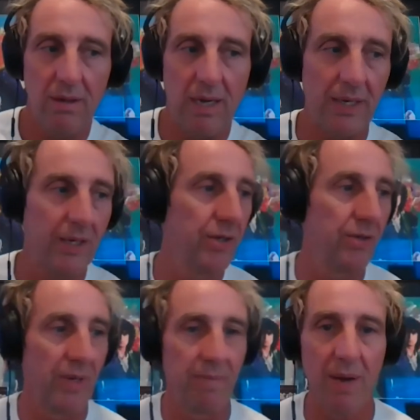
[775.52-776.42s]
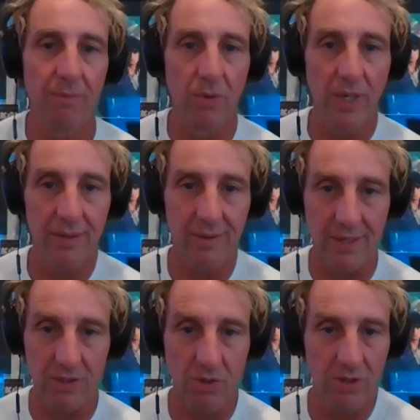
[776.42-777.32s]
I couldn't remember it. I
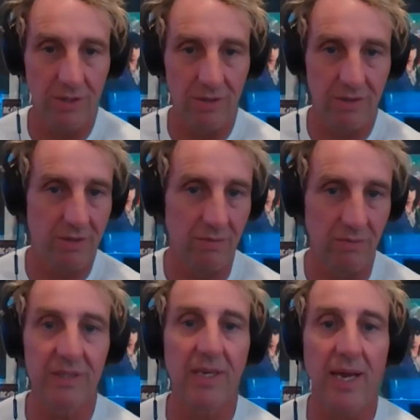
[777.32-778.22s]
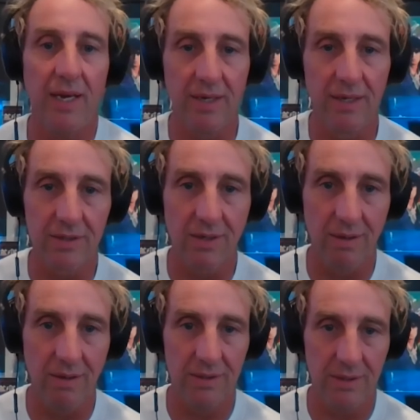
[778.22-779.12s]
couldn't retain it. So I
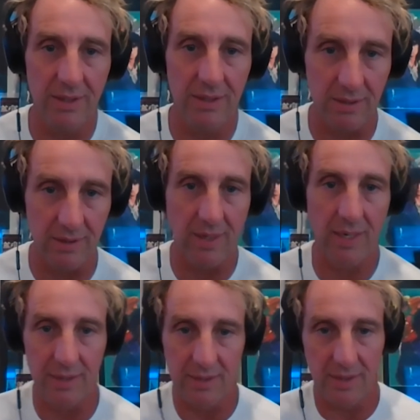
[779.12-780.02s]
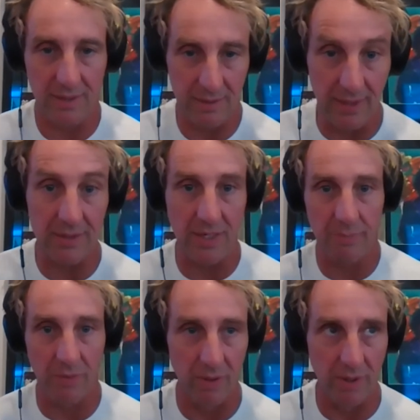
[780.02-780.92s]
always needed to dig, dig
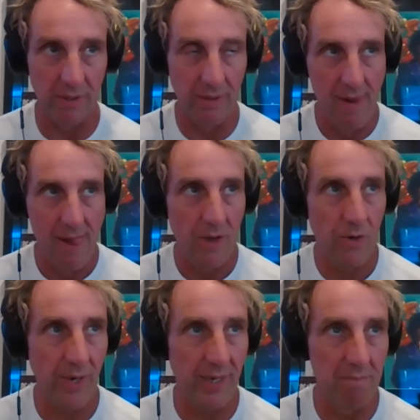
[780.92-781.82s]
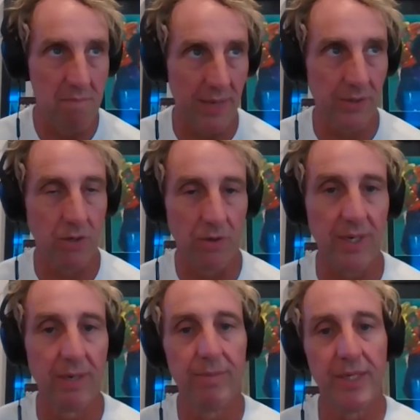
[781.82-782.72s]
deeper and create a mental
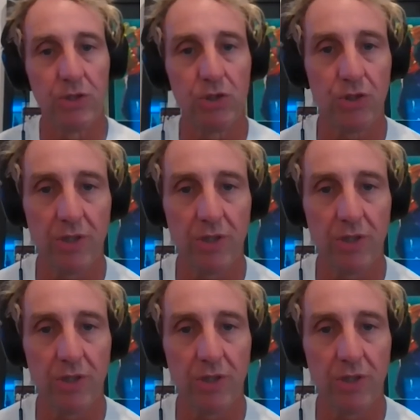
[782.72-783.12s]
image